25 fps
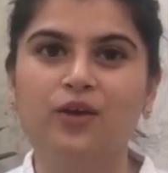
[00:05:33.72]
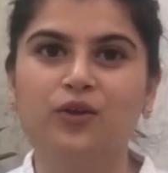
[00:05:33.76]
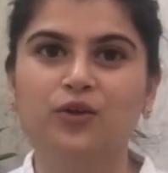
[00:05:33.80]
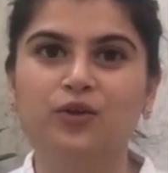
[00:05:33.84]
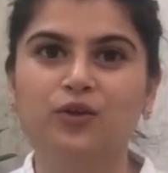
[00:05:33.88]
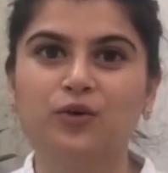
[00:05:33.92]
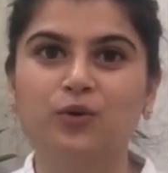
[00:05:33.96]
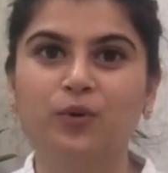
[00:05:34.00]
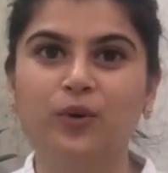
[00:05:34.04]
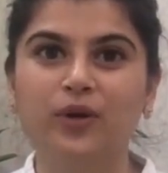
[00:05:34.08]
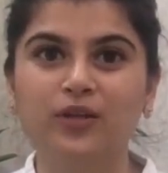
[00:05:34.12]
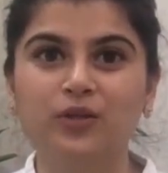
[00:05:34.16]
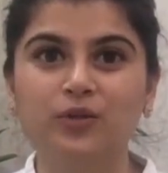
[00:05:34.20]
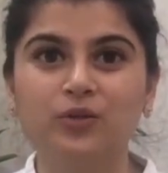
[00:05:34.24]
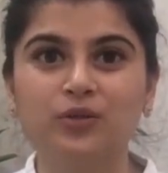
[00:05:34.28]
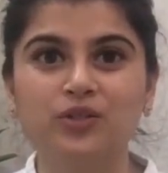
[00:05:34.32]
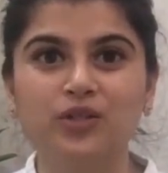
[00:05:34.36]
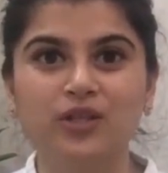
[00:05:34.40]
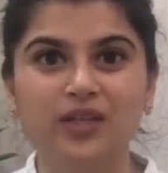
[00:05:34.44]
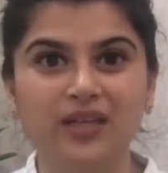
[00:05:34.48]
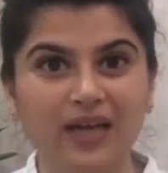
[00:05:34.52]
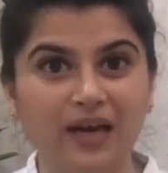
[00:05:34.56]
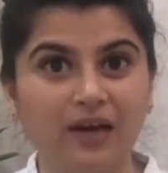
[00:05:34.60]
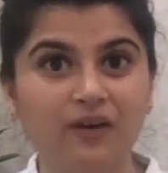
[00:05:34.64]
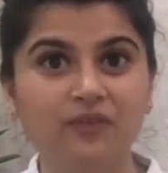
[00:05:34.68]
you're going
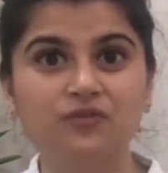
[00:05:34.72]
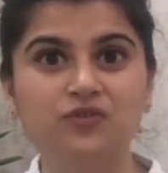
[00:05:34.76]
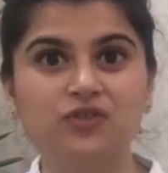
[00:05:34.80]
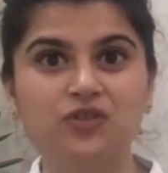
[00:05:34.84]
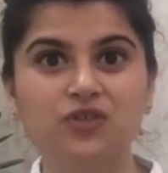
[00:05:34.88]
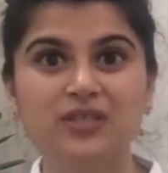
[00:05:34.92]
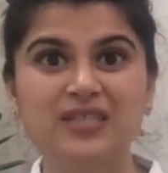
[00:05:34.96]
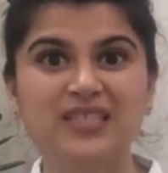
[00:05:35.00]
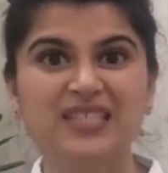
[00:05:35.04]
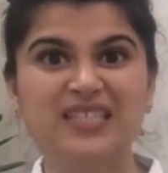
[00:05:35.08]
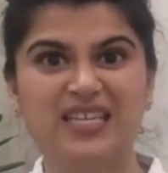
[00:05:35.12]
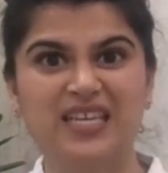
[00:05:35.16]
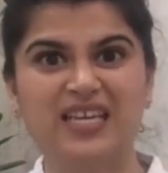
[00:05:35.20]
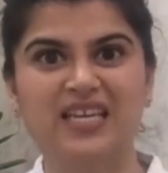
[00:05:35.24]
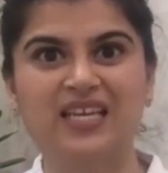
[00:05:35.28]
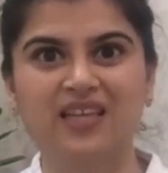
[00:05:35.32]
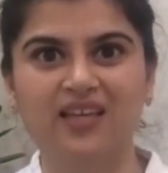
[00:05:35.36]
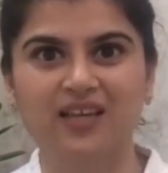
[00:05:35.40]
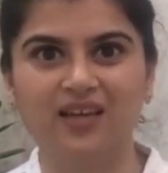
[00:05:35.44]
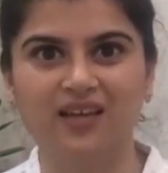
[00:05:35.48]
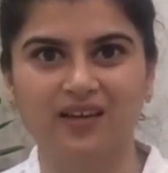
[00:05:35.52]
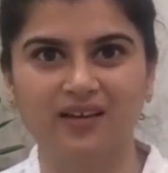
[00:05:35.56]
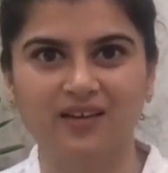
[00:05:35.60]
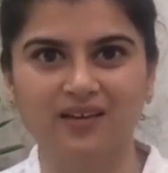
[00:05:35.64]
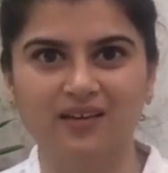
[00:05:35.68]
to love just
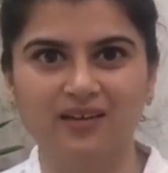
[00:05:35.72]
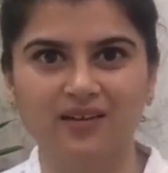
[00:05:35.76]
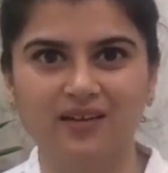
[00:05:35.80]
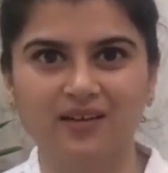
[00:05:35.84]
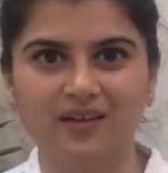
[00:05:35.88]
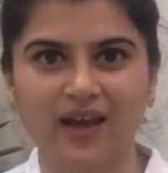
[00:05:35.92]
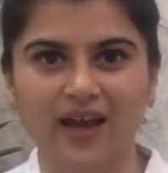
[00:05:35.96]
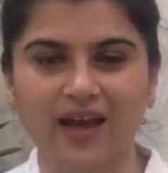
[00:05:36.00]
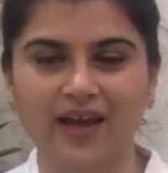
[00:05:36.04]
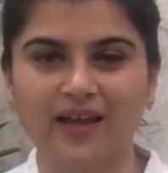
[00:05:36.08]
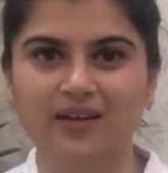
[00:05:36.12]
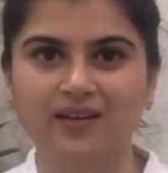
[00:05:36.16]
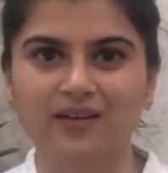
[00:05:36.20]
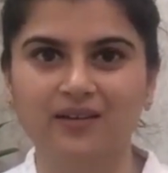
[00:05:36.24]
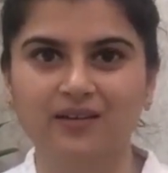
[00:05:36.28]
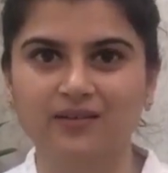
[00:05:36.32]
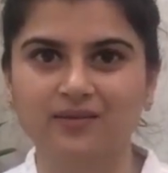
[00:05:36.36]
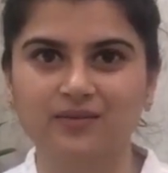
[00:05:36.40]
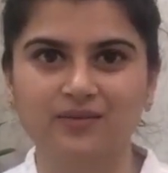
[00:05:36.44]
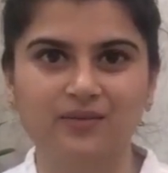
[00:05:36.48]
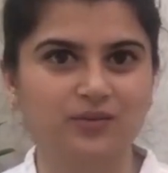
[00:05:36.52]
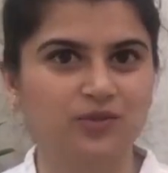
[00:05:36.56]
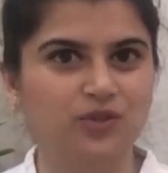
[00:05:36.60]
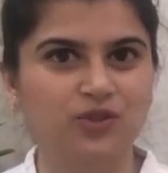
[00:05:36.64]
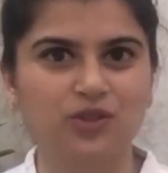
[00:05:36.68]
seeing it, and
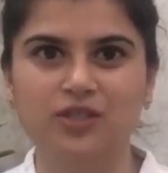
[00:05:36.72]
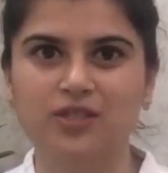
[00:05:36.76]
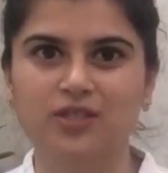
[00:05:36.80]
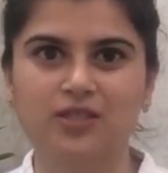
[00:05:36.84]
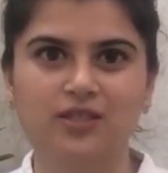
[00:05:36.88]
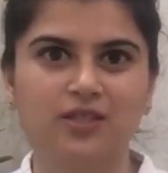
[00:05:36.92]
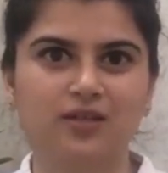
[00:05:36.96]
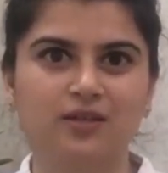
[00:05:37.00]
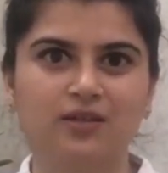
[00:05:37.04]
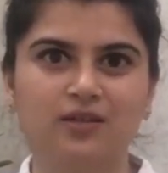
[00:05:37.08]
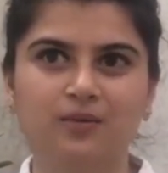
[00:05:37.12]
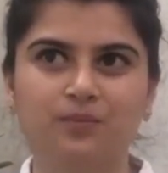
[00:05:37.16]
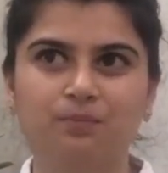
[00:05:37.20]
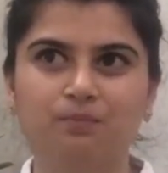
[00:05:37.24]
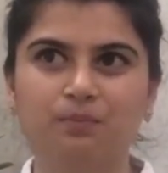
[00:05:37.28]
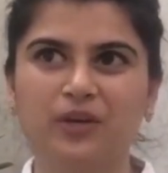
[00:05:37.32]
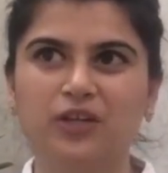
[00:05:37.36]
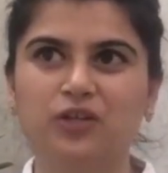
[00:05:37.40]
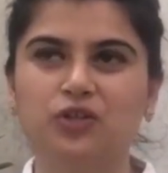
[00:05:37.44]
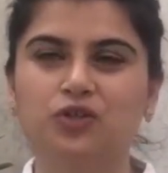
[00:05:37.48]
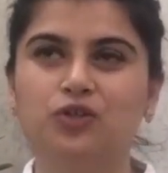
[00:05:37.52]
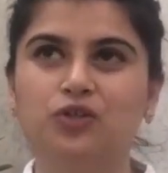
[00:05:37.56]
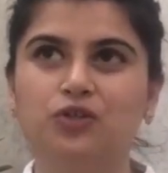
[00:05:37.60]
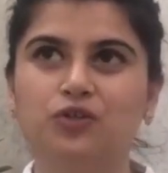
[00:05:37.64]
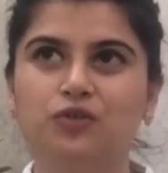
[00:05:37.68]
just the
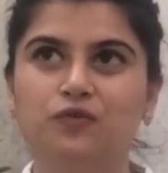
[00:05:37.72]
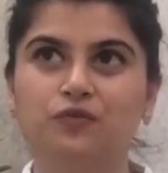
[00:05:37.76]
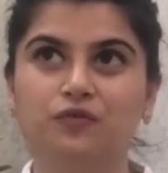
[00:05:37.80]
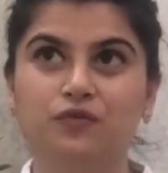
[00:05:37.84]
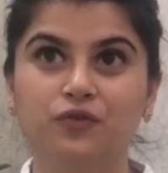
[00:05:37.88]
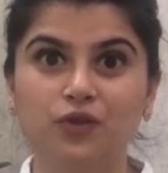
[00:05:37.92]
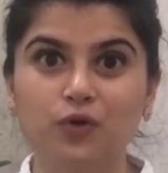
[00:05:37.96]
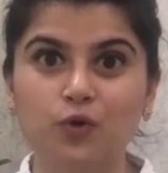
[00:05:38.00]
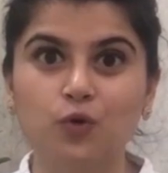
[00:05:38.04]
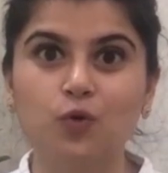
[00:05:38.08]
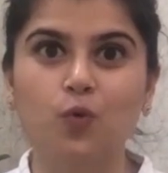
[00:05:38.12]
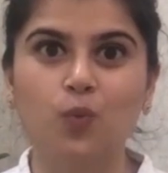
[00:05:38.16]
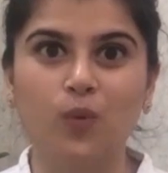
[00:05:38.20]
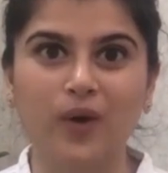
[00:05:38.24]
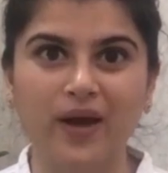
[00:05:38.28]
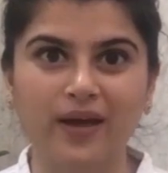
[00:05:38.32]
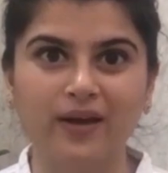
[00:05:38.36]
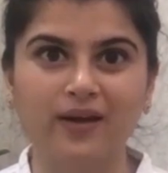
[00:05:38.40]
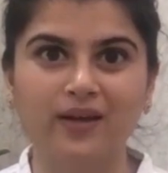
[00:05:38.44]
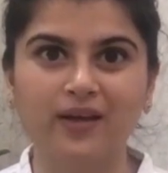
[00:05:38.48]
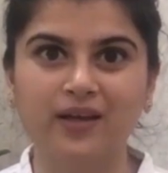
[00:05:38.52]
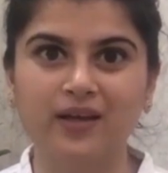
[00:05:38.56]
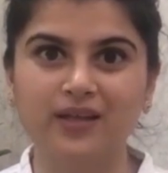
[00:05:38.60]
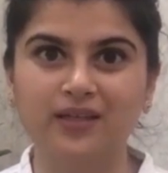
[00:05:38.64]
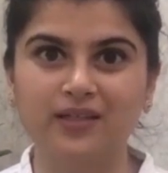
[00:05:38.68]
picture of you
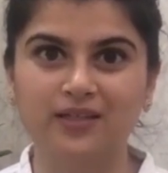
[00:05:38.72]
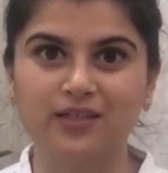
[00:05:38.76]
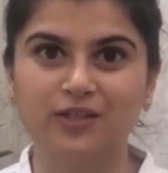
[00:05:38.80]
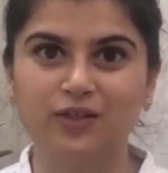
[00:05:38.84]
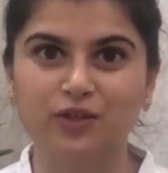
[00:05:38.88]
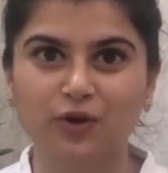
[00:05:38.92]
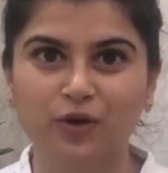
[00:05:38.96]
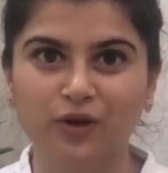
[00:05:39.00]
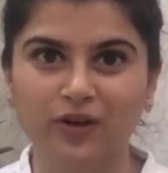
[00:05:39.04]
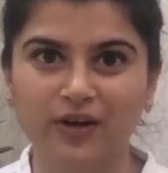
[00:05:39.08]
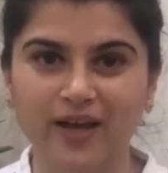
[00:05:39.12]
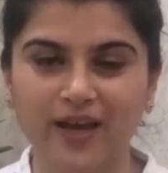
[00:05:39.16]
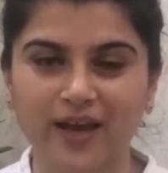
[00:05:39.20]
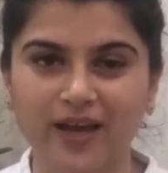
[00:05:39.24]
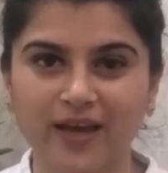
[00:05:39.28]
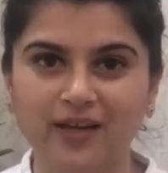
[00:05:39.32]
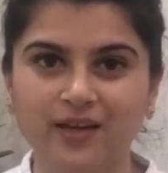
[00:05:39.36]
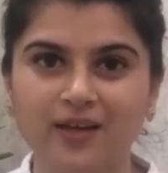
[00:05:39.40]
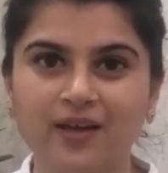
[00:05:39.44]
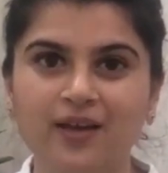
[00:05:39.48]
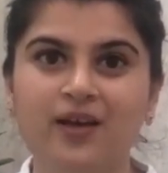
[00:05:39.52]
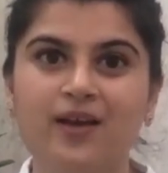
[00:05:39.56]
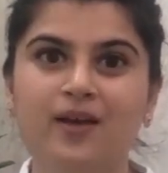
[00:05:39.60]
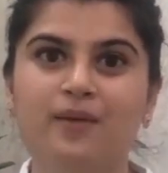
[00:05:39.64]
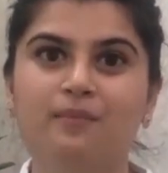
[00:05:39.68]
wearing it in your
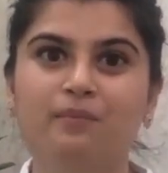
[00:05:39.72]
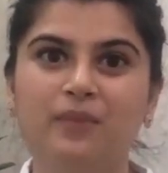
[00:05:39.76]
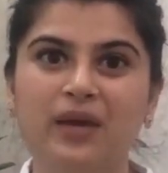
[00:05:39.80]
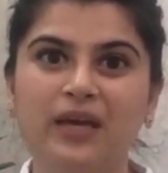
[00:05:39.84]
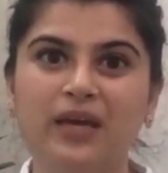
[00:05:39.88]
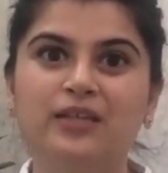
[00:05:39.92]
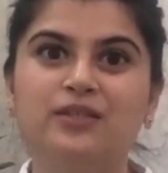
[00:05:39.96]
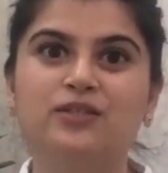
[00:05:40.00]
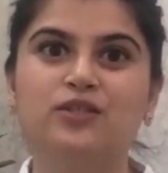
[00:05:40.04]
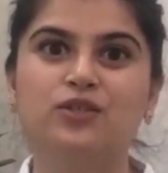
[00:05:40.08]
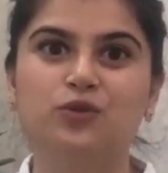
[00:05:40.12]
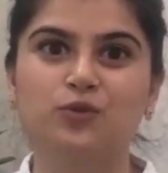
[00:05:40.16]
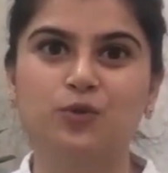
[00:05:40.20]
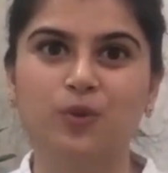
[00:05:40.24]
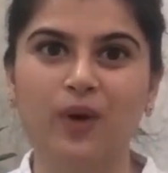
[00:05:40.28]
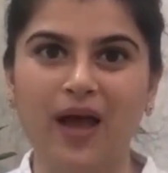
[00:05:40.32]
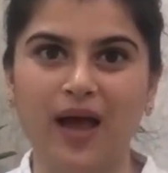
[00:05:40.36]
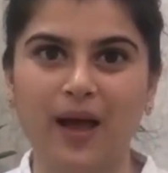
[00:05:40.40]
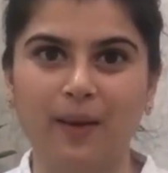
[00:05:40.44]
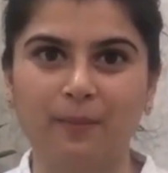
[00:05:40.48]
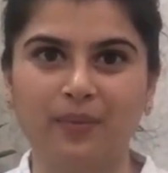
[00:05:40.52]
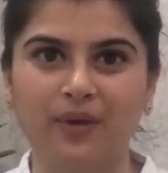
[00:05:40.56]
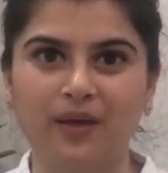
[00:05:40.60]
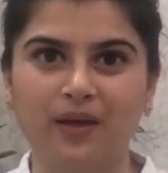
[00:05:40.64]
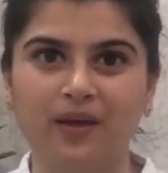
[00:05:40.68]
head makes you
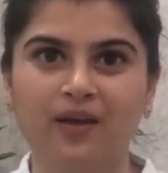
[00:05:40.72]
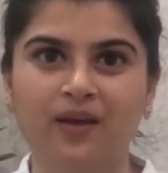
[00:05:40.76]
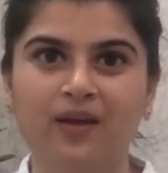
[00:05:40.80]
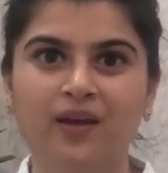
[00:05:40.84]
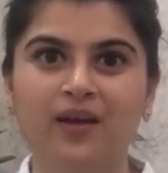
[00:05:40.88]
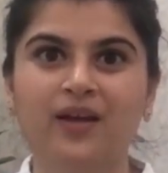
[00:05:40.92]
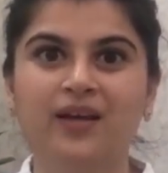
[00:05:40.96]
happy.